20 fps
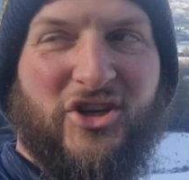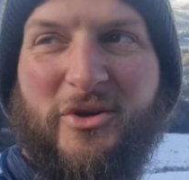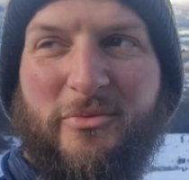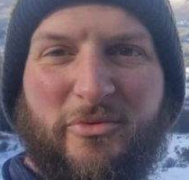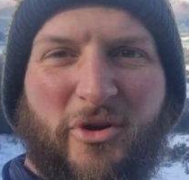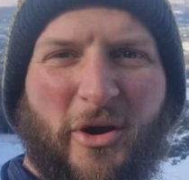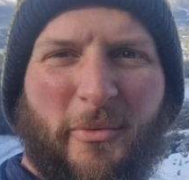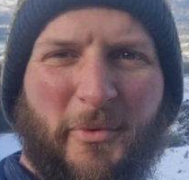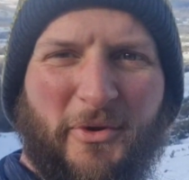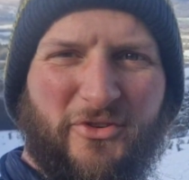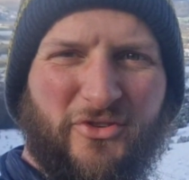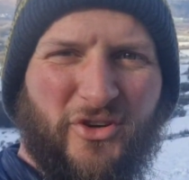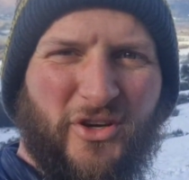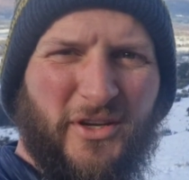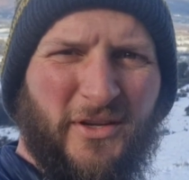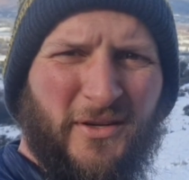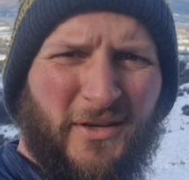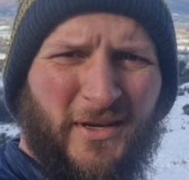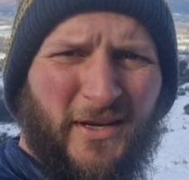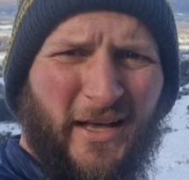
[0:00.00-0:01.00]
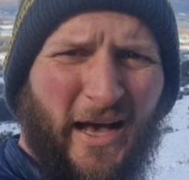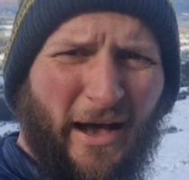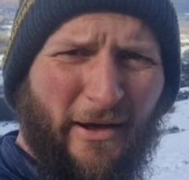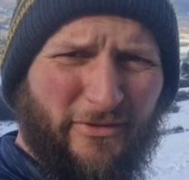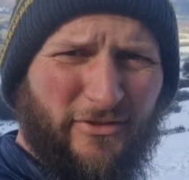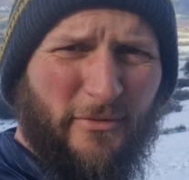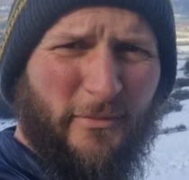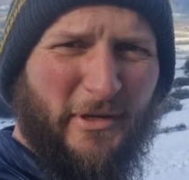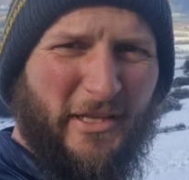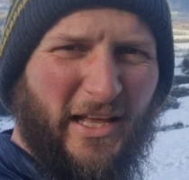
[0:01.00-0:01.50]
should have brought my drone.
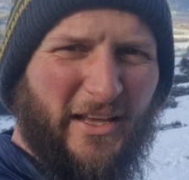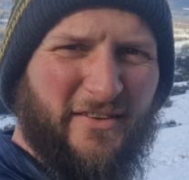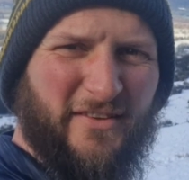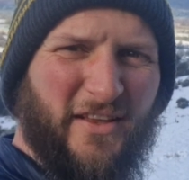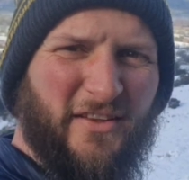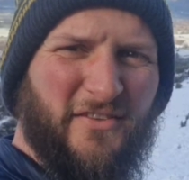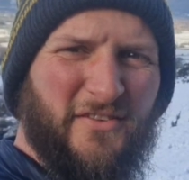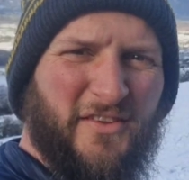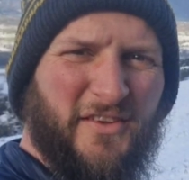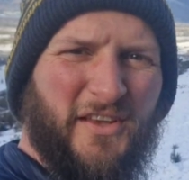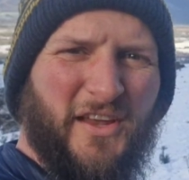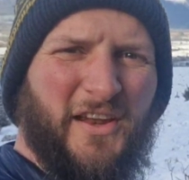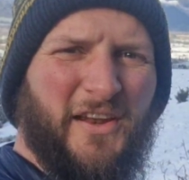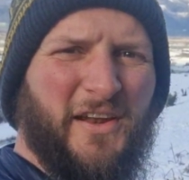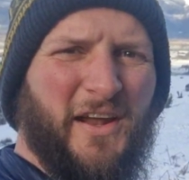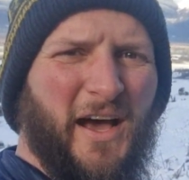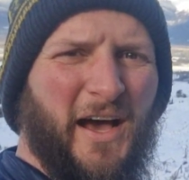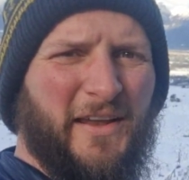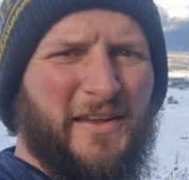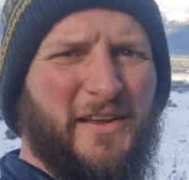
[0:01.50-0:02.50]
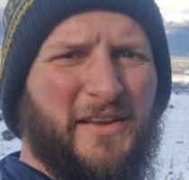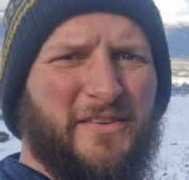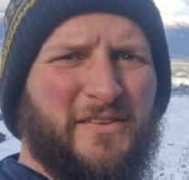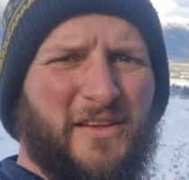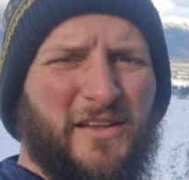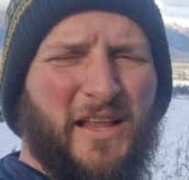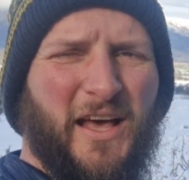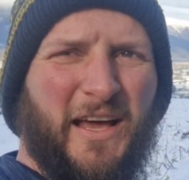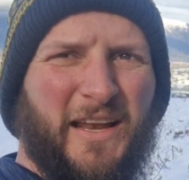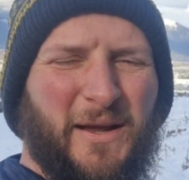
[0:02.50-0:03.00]
After my last incident, I need
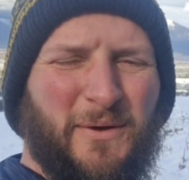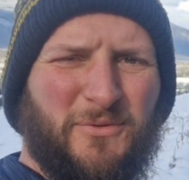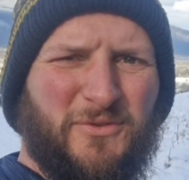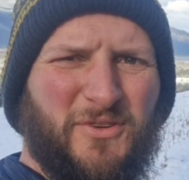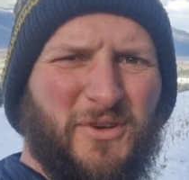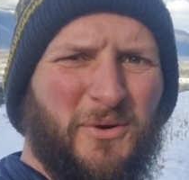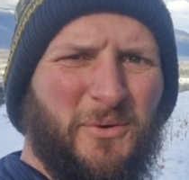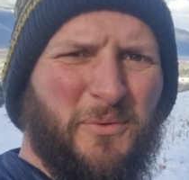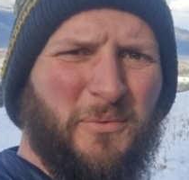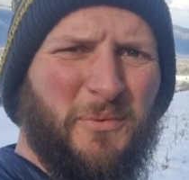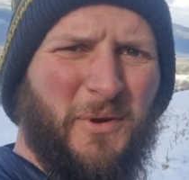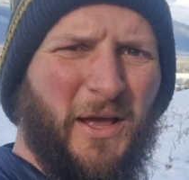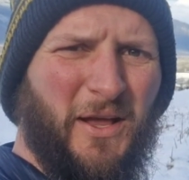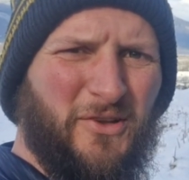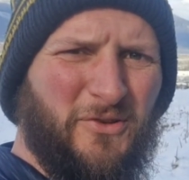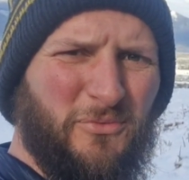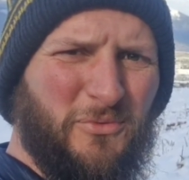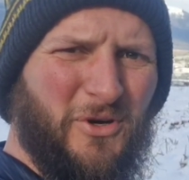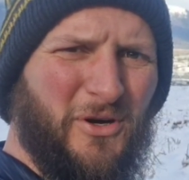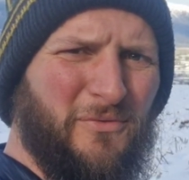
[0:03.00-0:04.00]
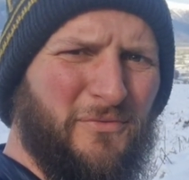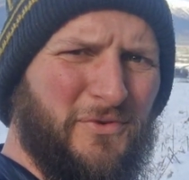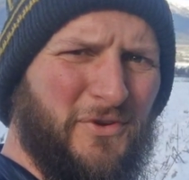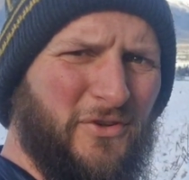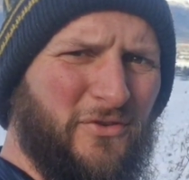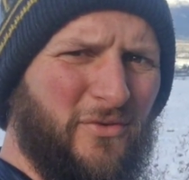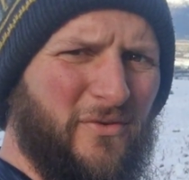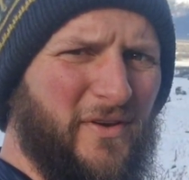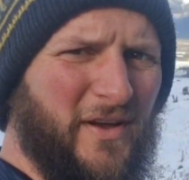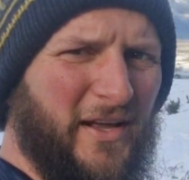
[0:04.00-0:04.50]
to learn how to get some
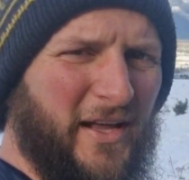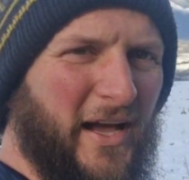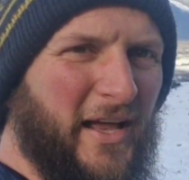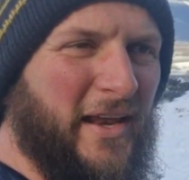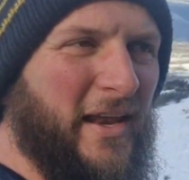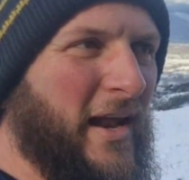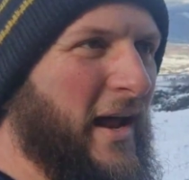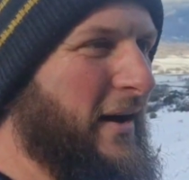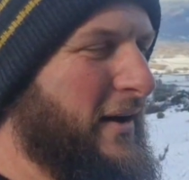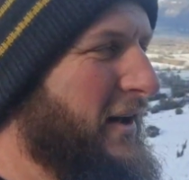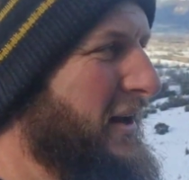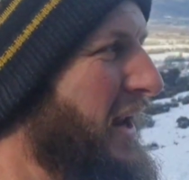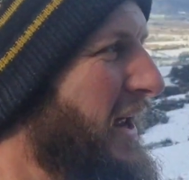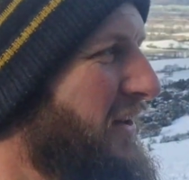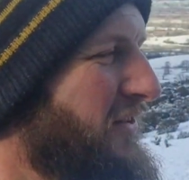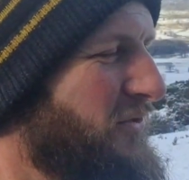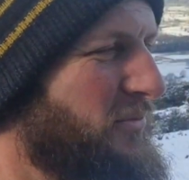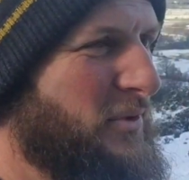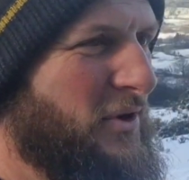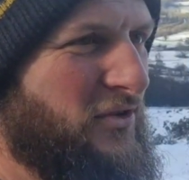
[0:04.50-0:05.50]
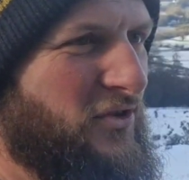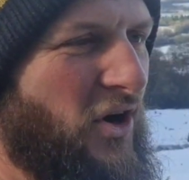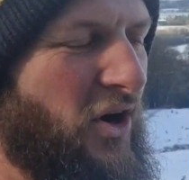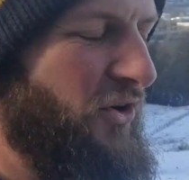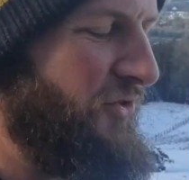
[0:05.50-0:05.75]
confidence with it again. I can hear somebody's